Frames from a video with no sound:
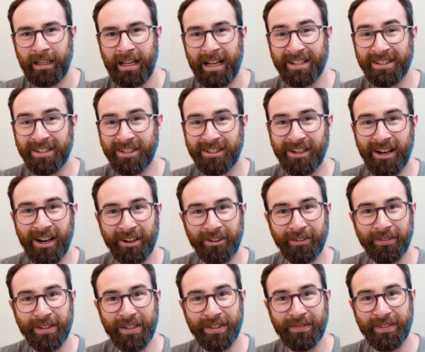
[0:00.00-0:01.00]
As the title
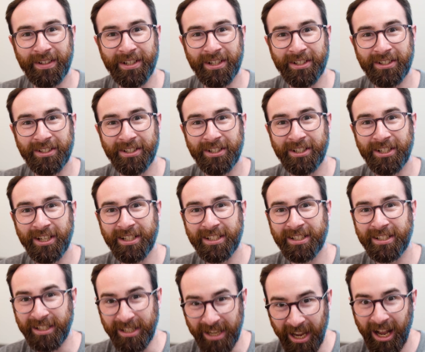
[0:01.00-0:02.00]
of this video
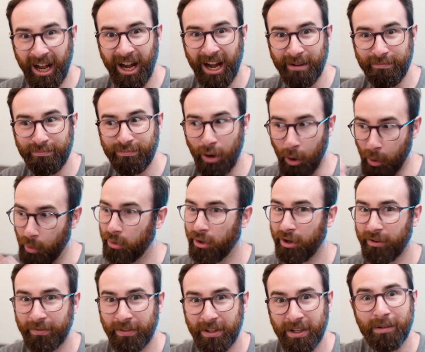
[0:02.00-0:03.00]
suggests, yeah, I pulled
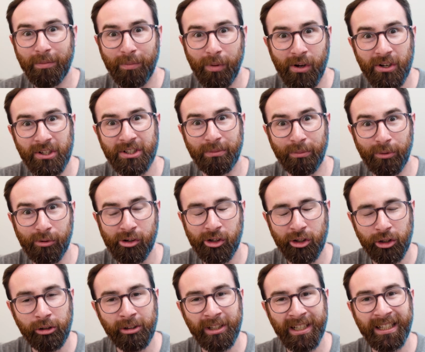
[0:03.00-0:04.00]
off the impossible,
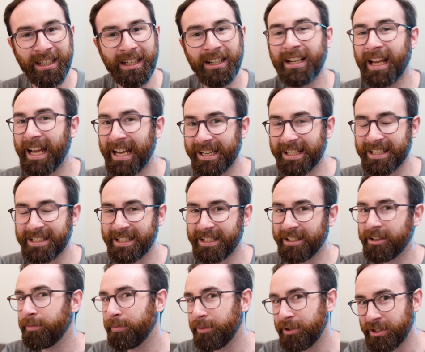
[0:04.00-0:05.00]
shooting and
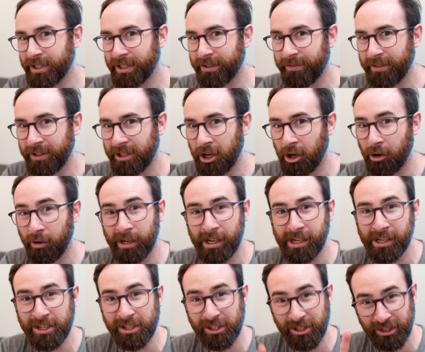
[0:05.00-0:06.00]
editing a music video
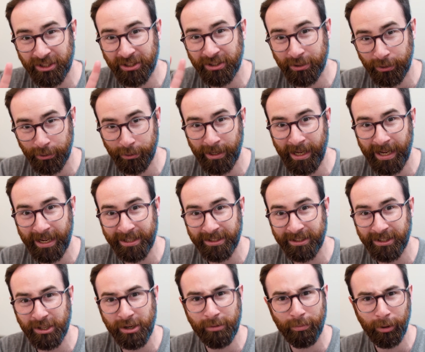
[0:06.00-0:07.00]
in just 2 days.
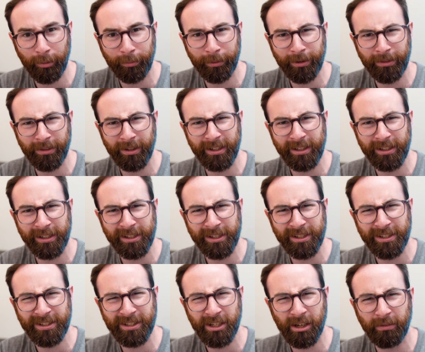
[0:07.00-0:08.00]
And you're probably thinking to
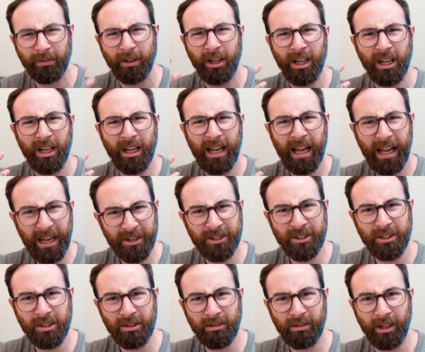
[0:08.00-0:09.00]
yourself, how'd
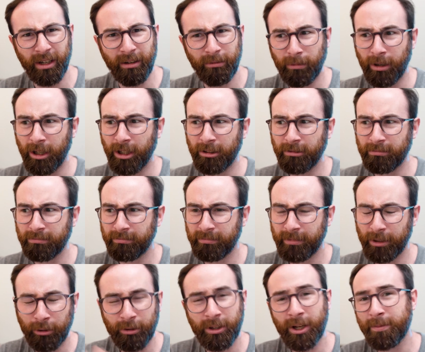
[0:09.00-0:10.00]
you do it? Well,
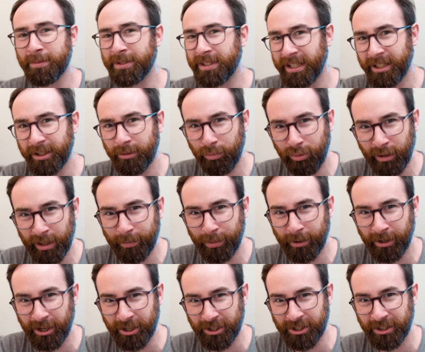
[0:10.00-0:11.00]
it all comes down to
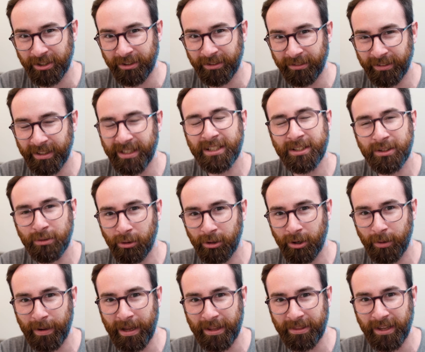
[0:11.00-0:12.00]
pre-production. Let's talk
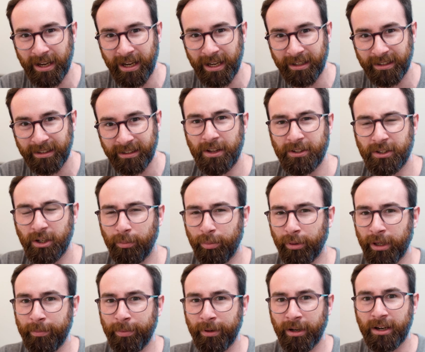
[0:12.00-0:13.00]
about that. So
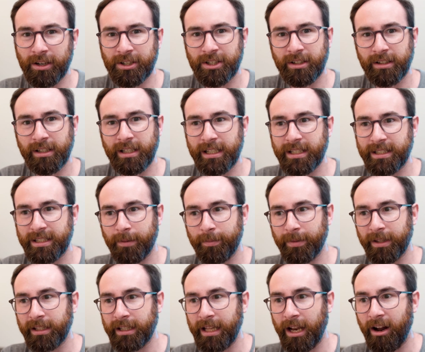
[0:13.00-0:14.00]
pre-production is
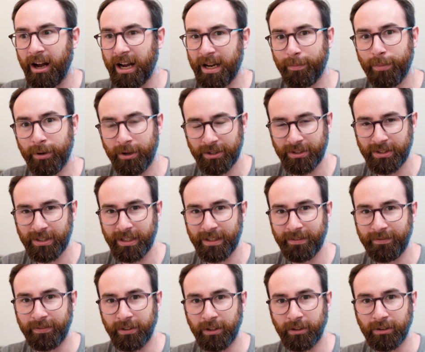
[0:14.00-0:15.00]
something that I personally
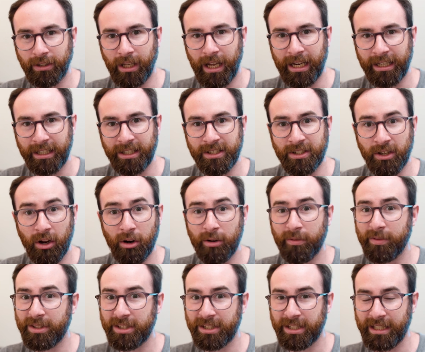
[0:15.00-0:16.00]
feel like is
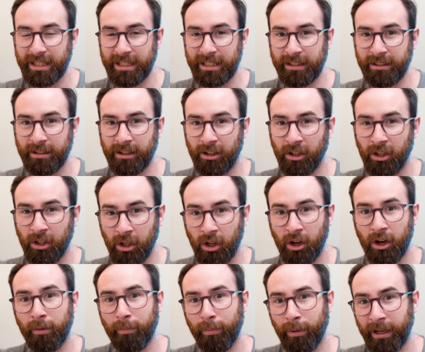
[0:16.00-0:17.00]
overseen a
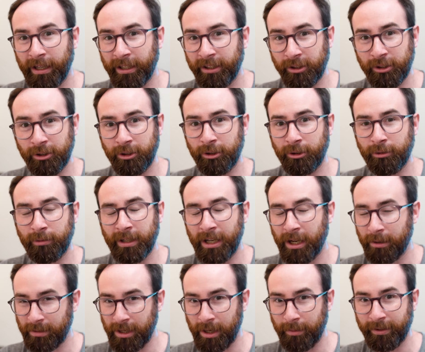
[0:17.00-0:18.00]
lot by new and
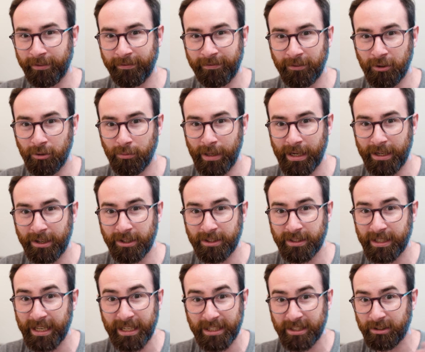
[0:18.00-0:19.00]
upcoming filmmakers,
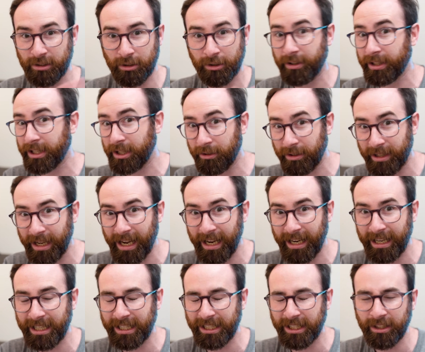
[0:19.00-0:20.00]
and that's totally
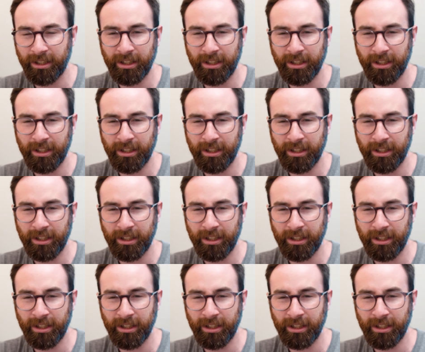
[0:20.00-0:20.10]
okay.